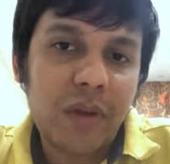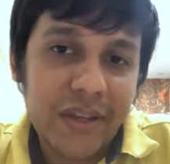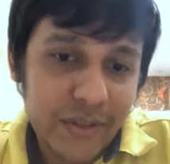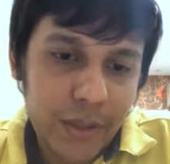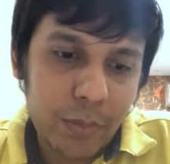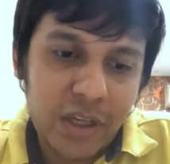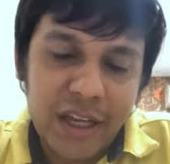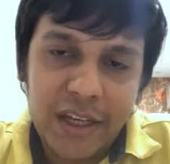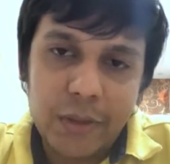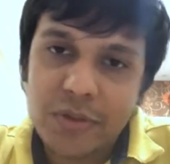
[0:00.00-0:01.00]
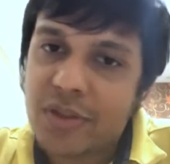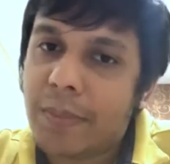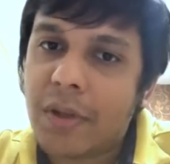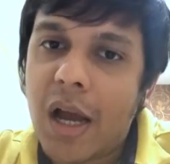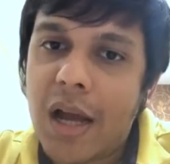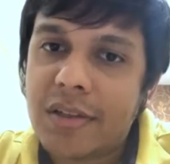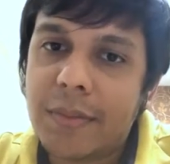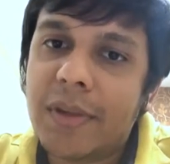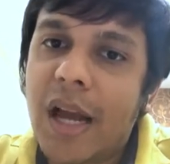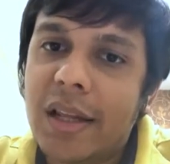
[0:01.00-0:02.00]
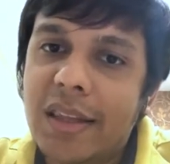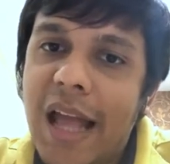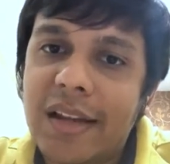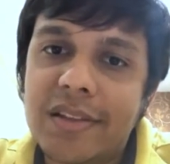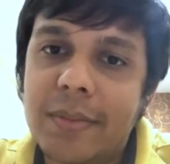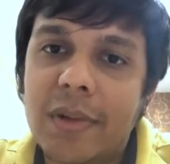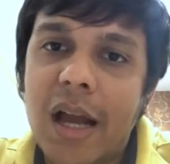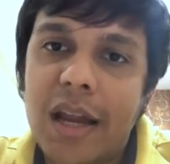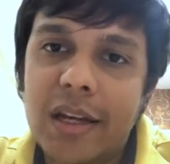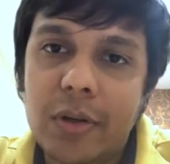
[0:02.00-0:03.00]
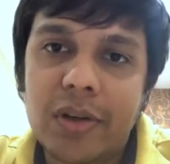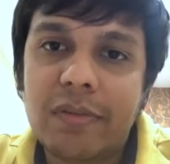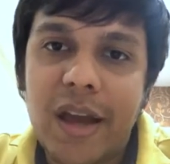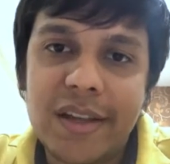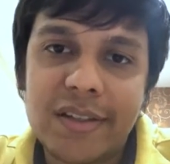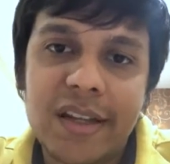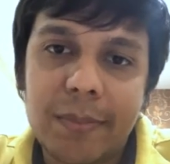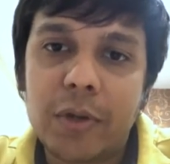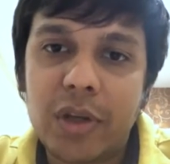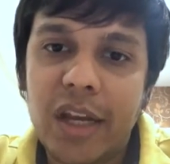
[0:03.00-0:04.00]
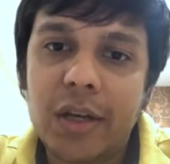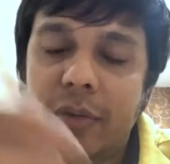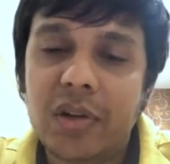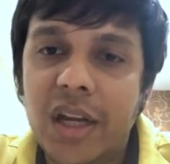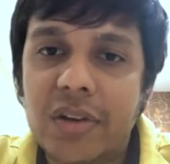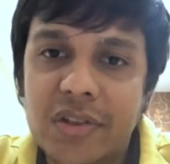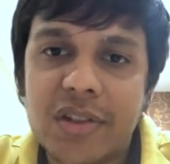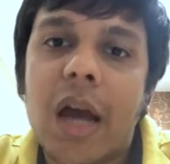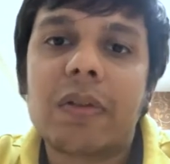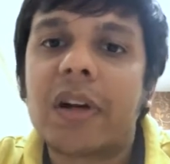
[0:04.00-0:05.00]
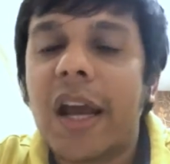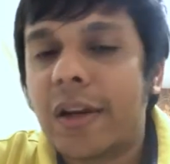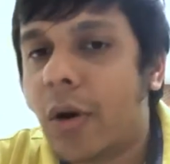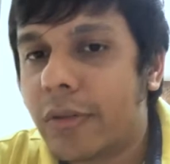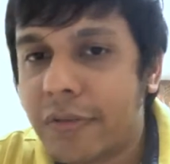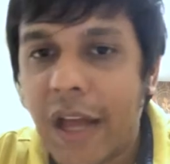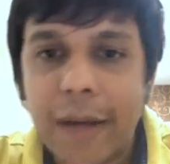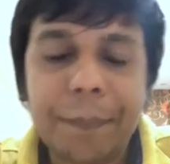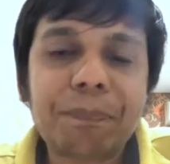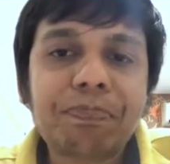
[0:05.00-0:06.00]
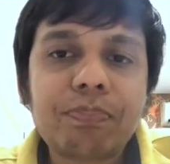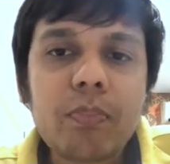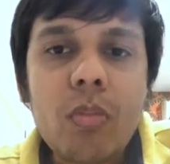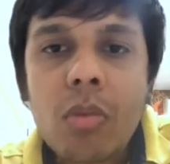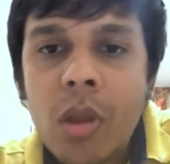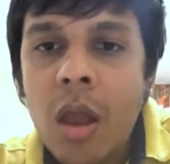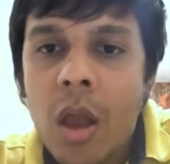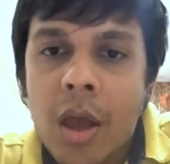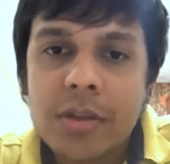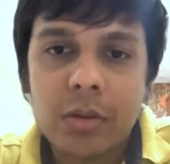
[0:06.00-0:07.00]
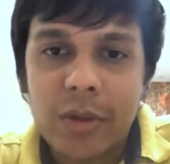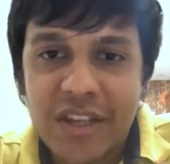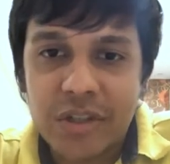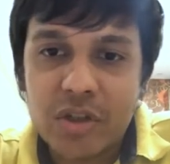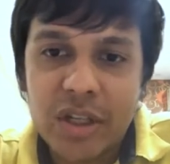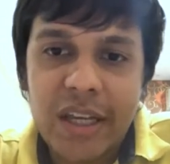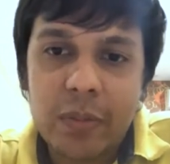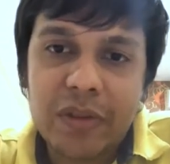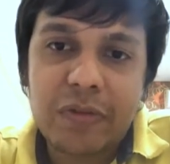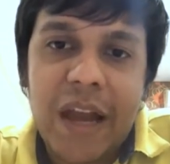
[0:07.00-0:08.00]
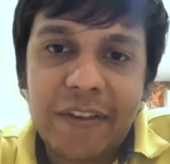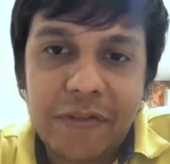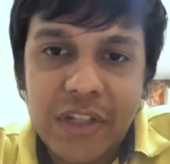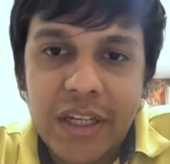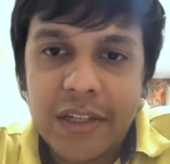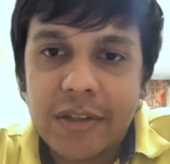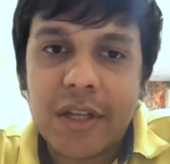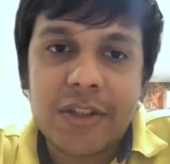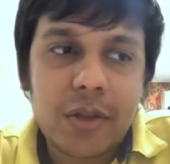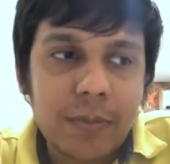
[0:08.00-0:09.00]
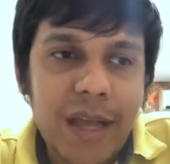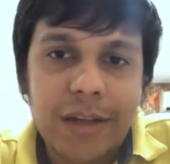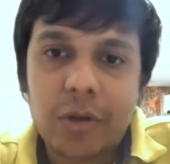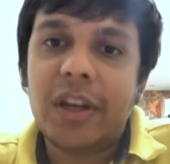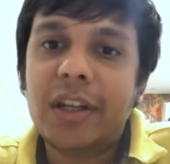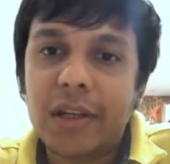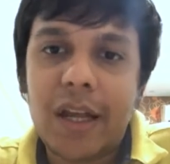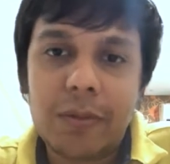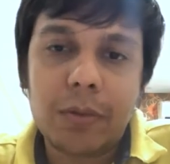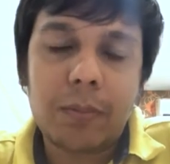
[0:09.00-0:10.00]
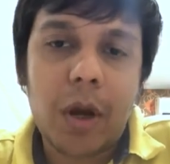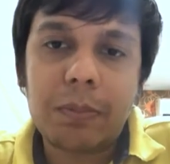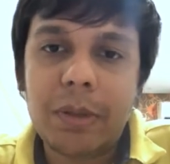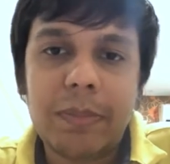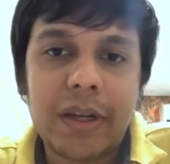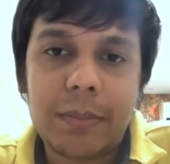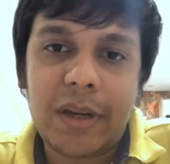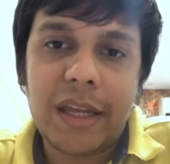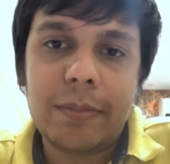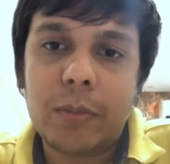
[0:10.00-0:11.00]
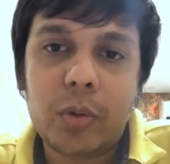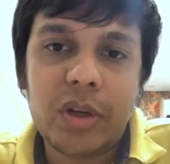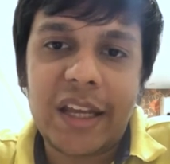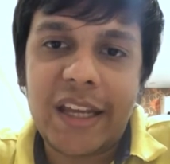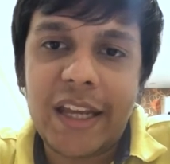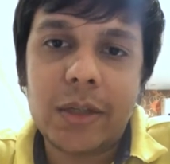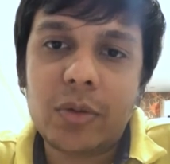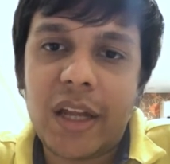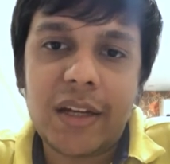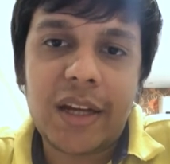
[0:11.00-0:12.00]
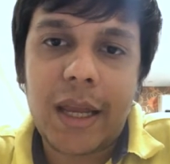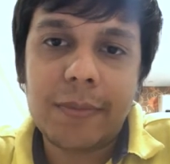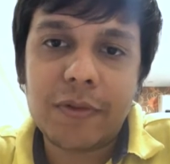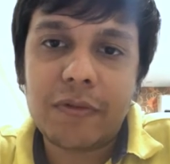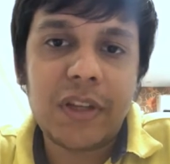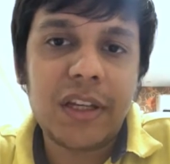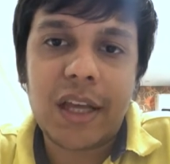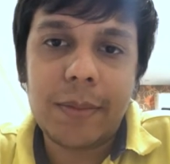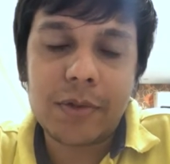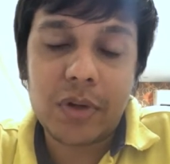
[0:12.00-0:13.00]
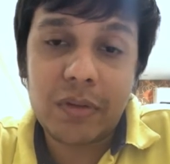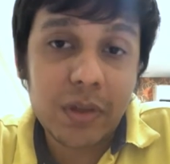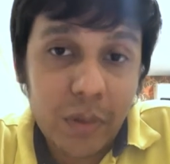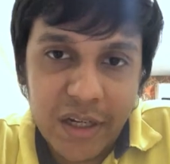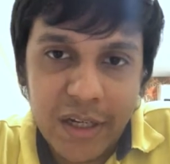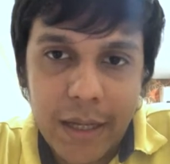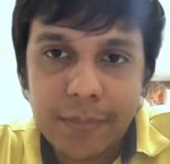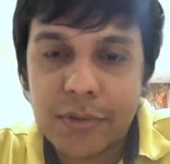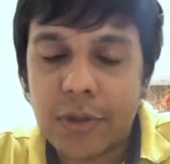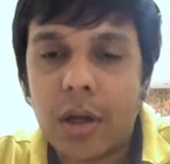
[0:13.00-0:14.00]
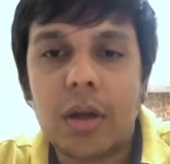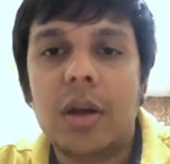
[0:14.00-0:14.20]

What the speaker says: device communicating to SIM card and your device communicating to the nearest tower and all of that. So essentially with 5G, it is assumed that your internet would probably become like more like 8 to 10 times, 15 times or even 20 times